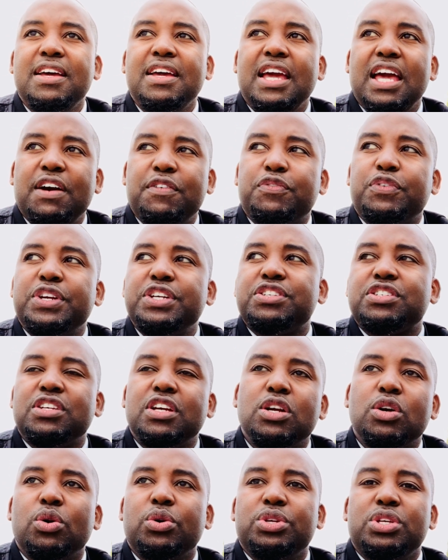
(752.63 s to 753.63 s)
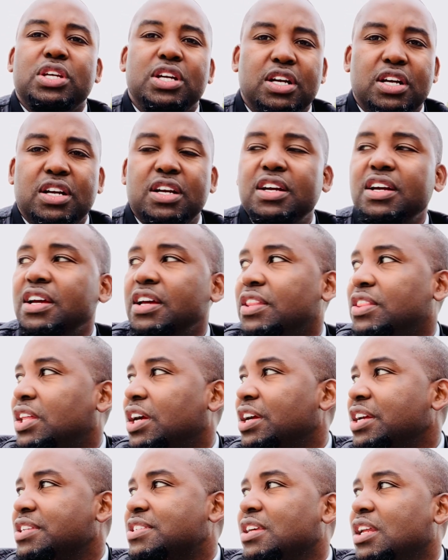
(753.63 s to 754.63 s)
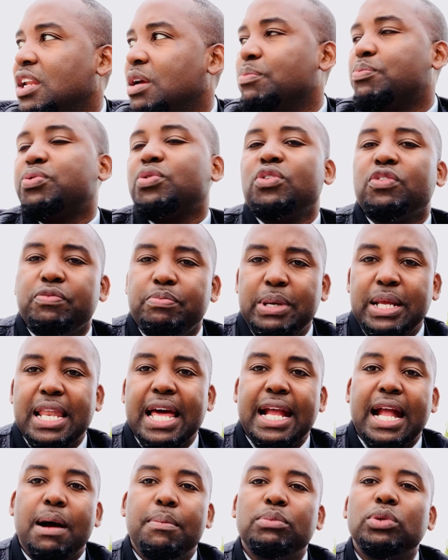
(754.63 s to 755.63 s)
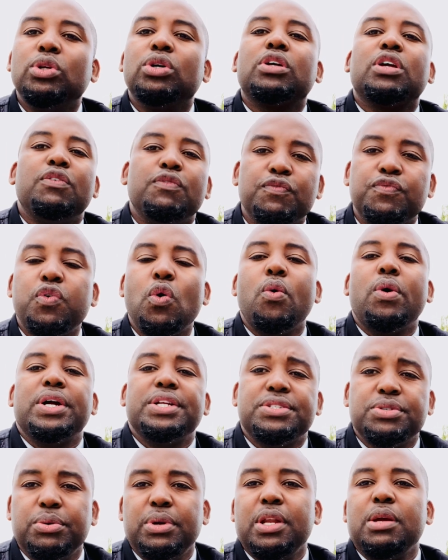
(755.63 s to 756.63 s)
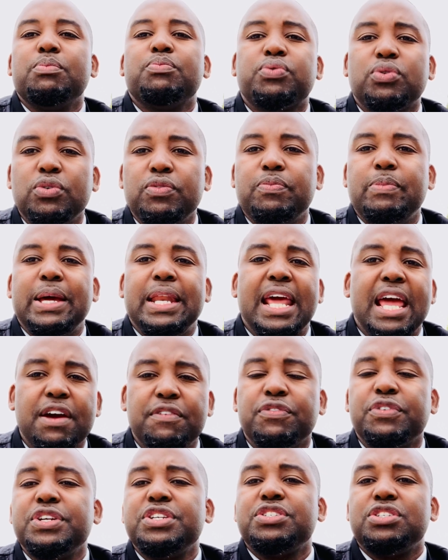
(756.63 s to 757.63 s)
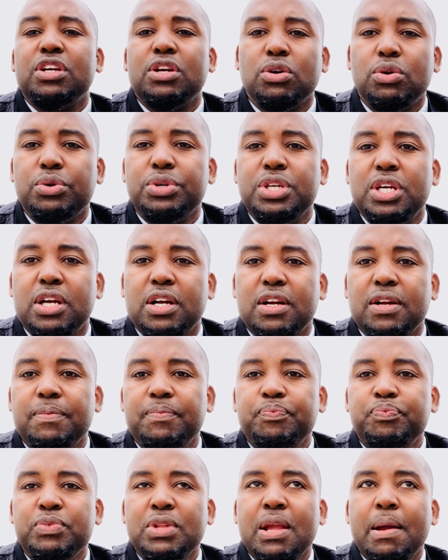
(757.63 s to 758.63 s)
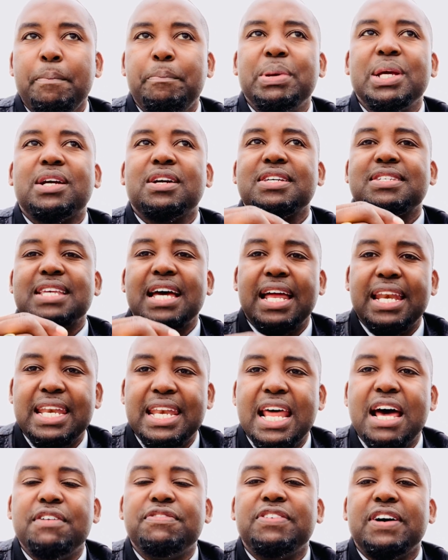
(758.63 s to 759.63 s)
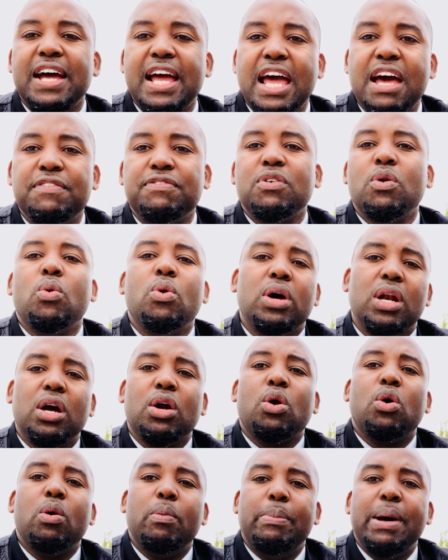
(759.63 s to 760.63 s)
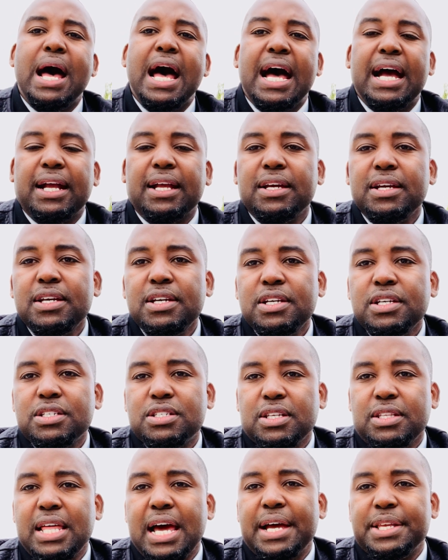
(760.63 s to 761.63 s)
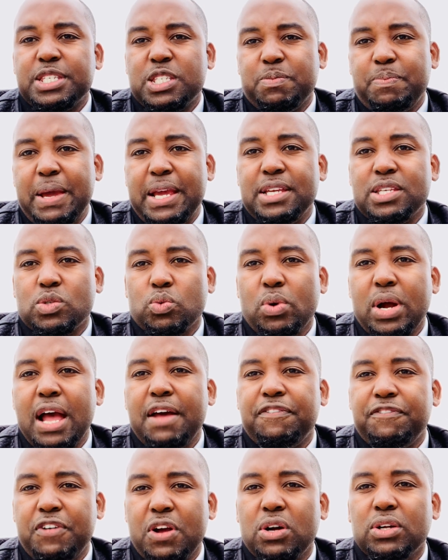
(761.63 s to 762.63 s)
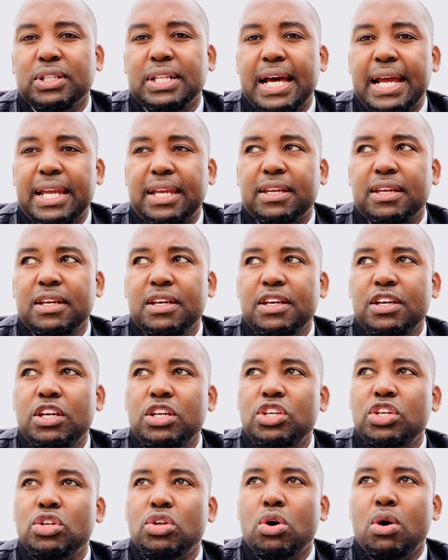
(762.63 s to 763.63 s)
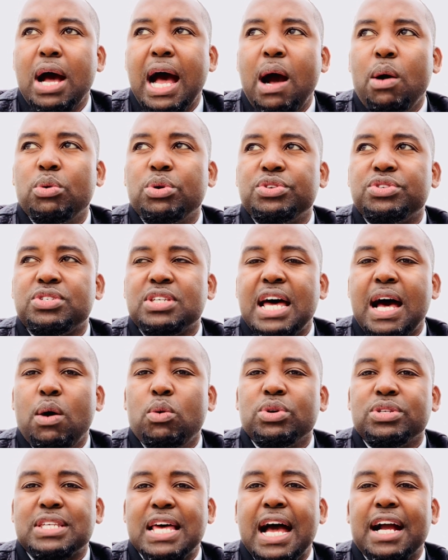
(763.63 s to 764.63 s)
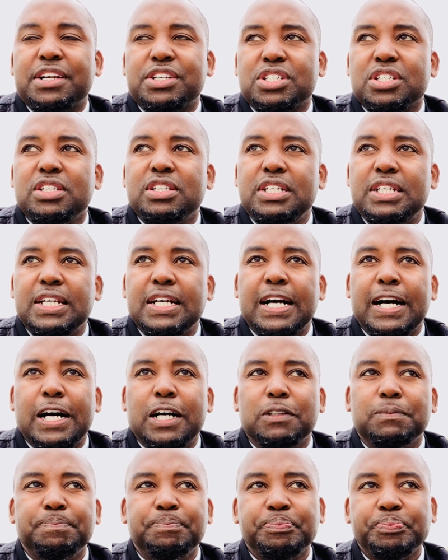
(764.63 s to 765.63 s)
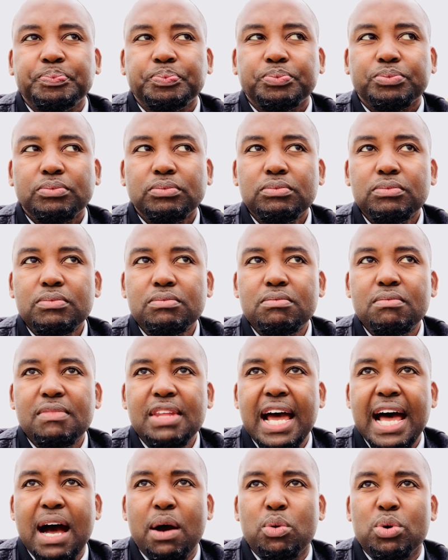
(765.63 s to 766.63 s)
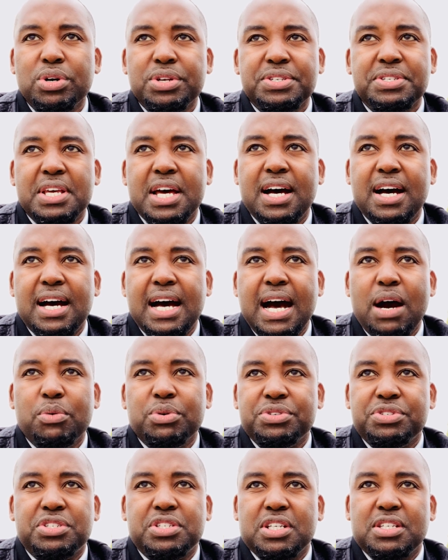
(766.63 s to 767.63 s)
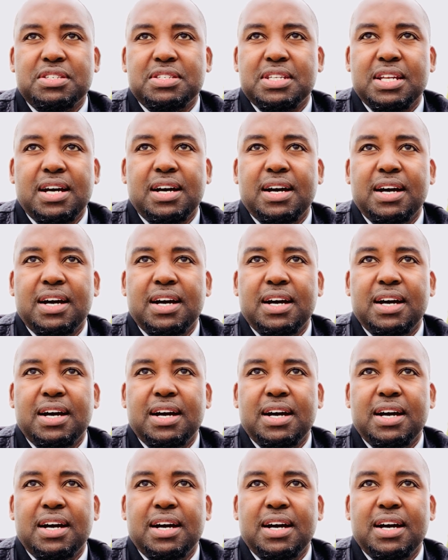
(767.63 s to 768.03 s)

every single year there is an improvement. Like I'm looking forward to an improvement every single year, because I never ever want to go back to that space where I felt like, I was actually I was just